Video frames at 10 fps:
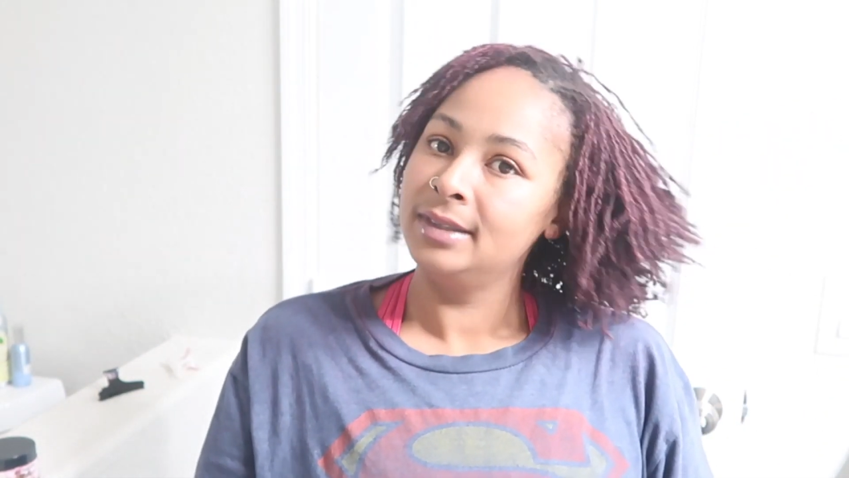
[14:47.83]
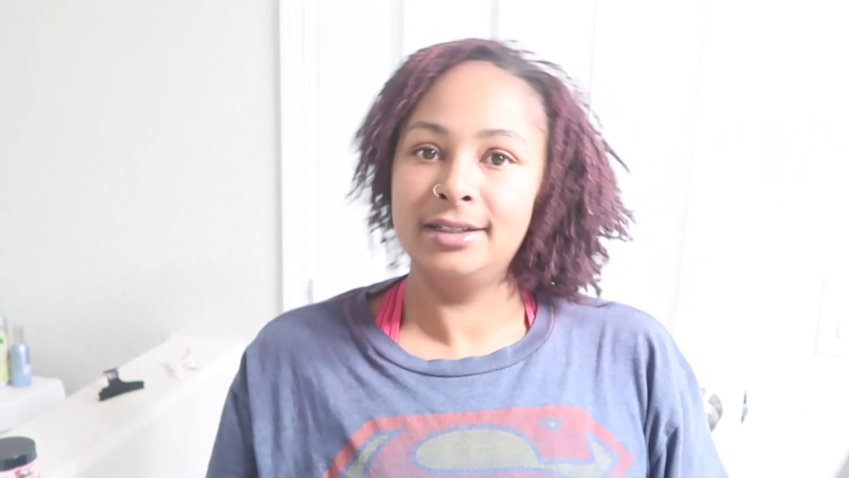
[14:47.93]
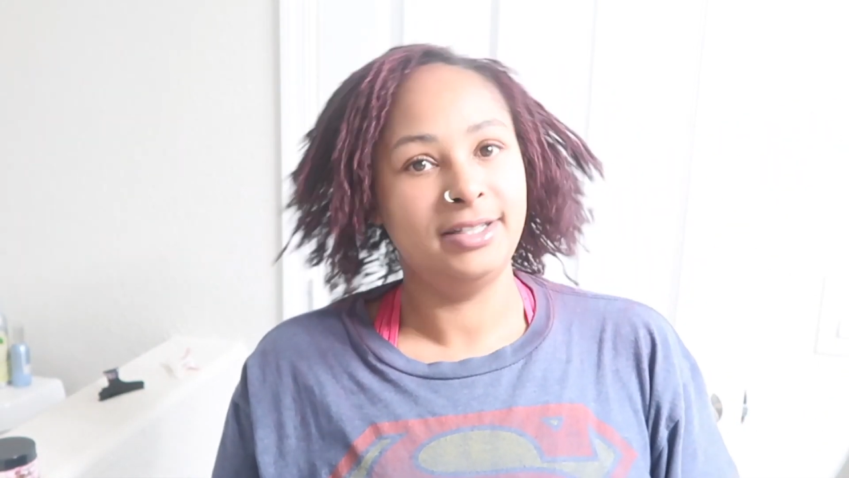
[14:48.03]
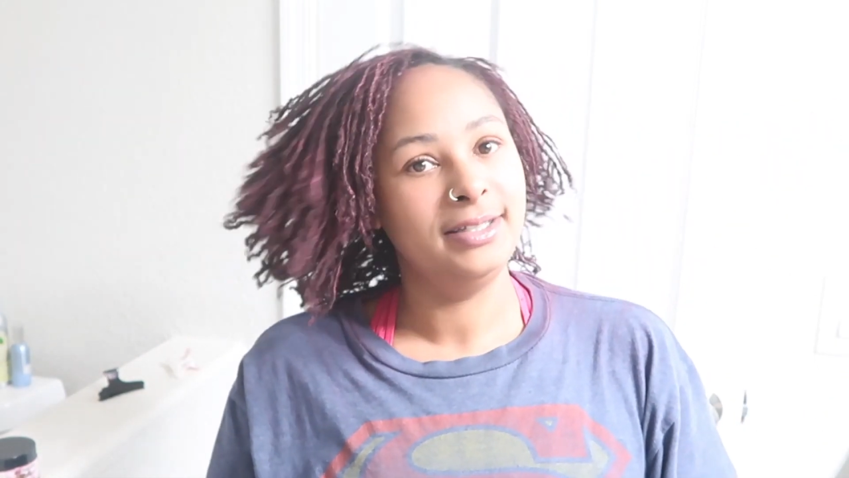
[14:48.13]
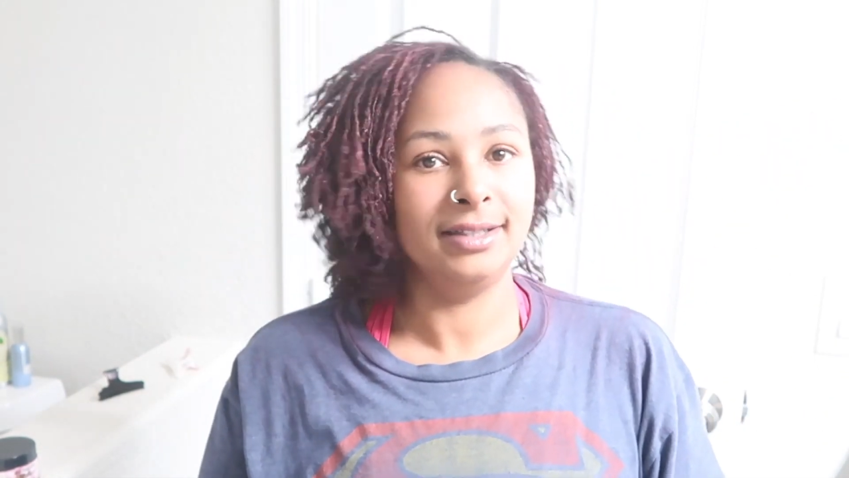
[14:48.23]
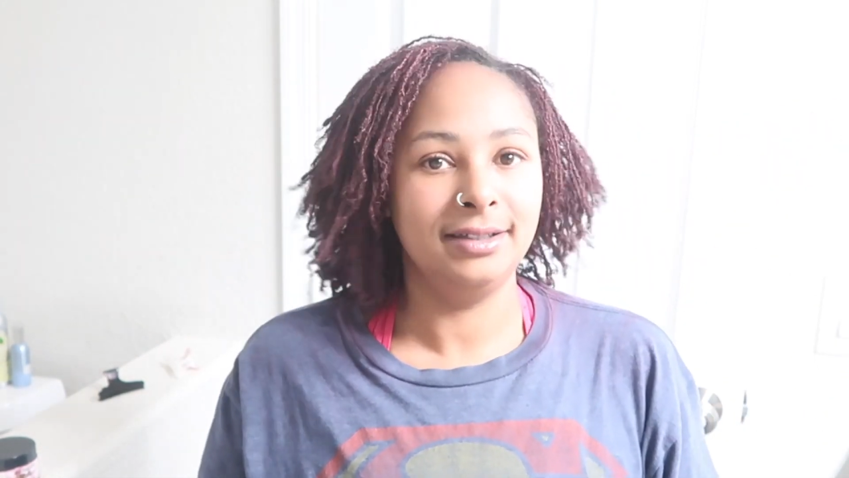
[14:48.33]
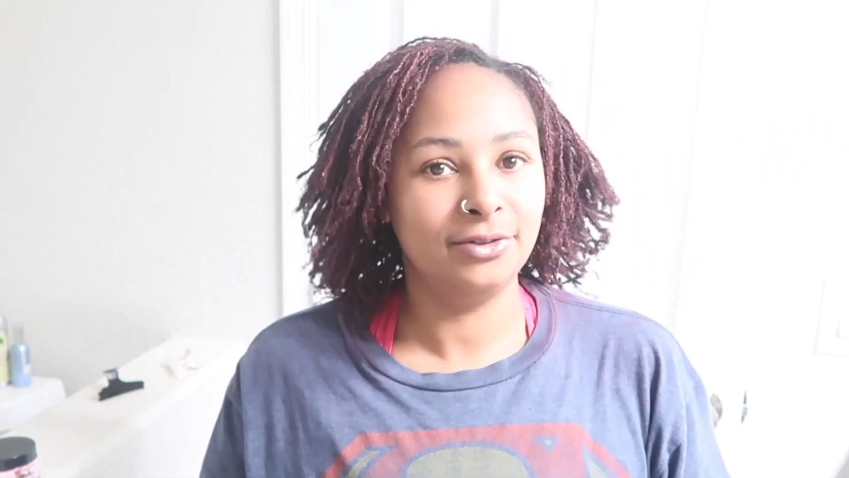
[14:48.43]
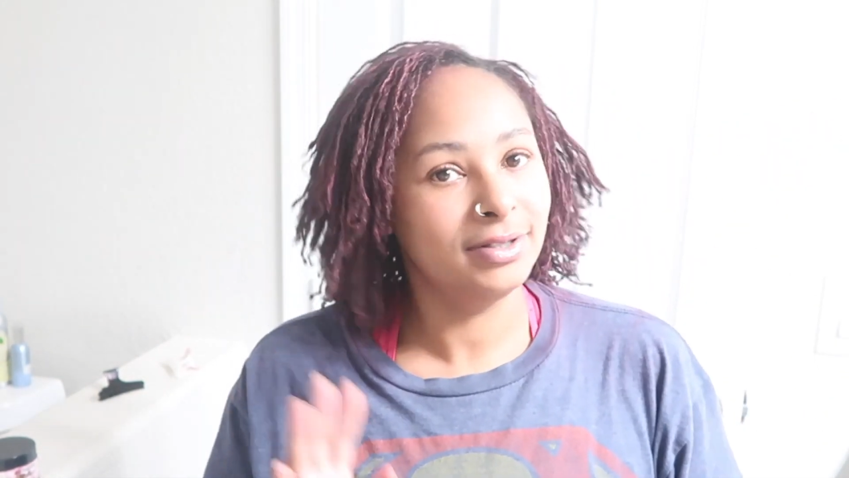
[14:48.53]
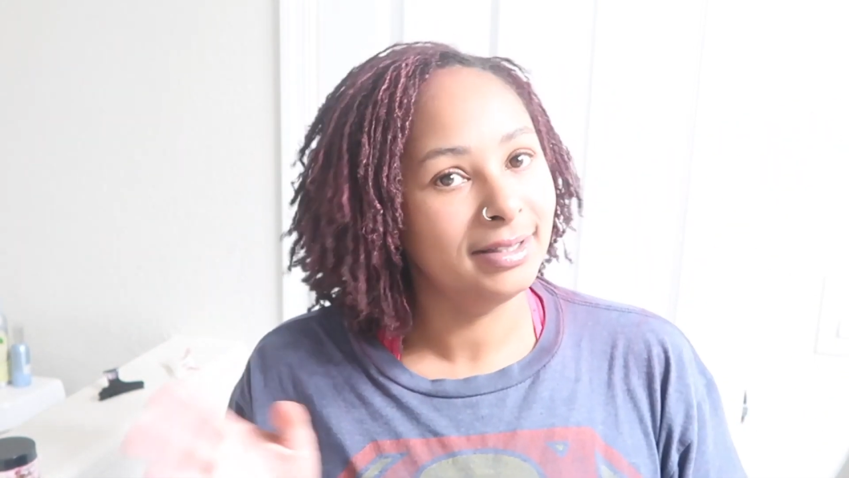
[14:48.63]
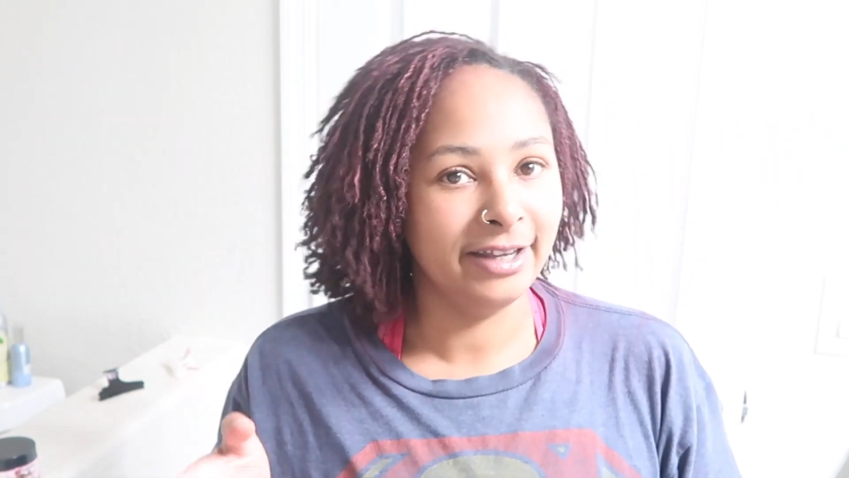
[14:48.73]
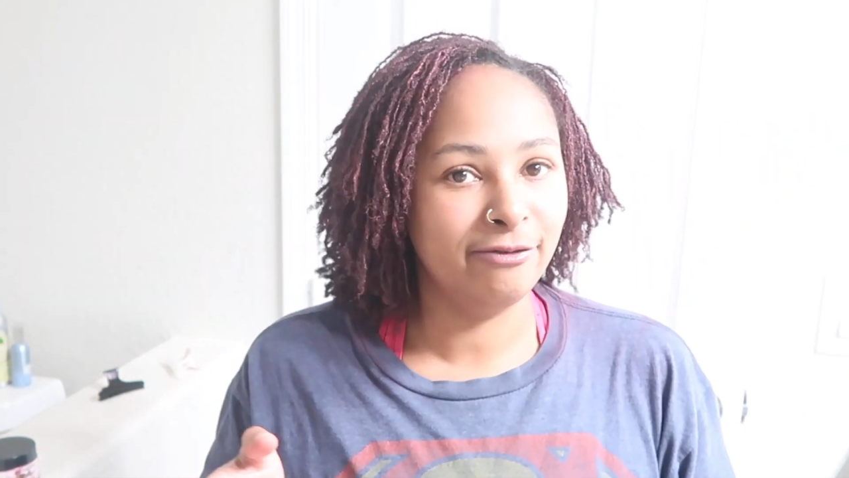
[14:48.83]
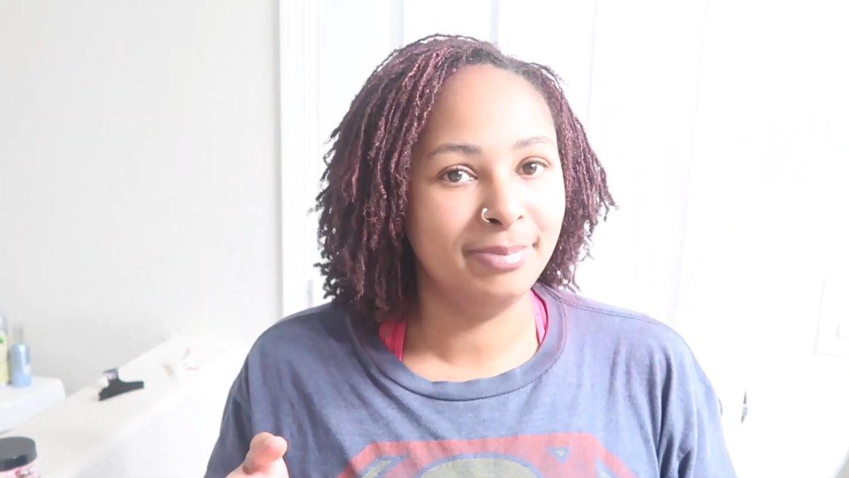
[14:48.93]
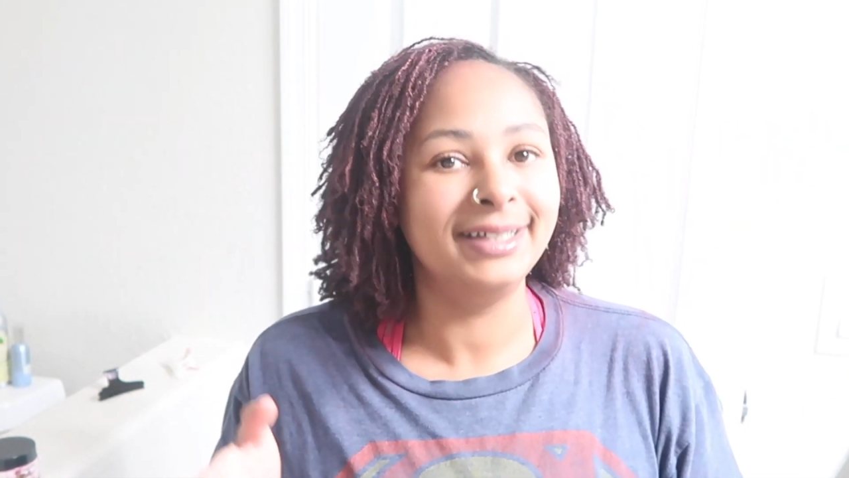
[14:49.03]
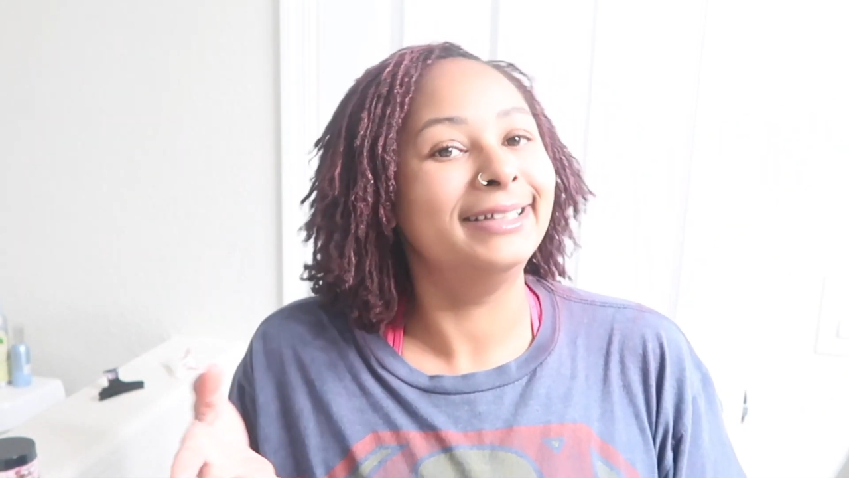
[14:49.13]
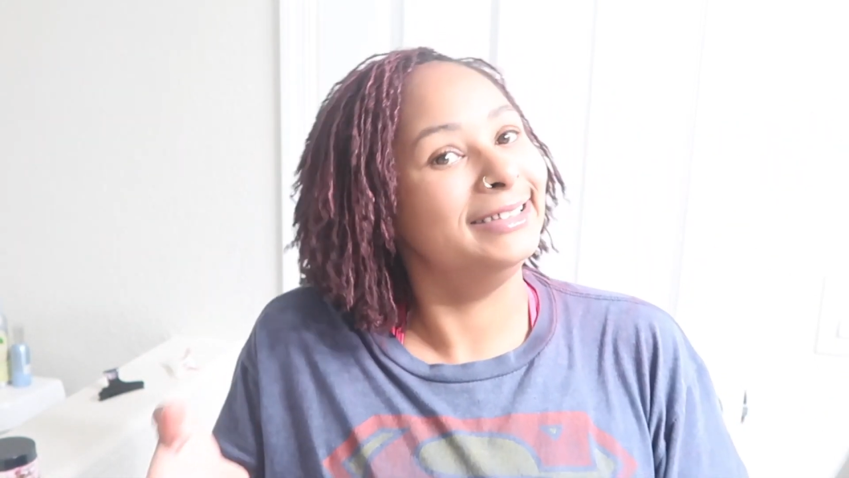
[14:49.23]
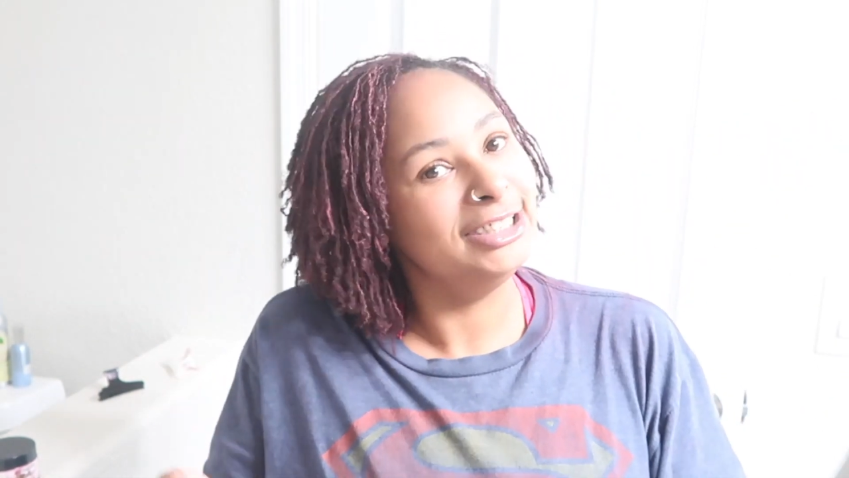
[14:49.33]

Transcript: She's a little stiff, but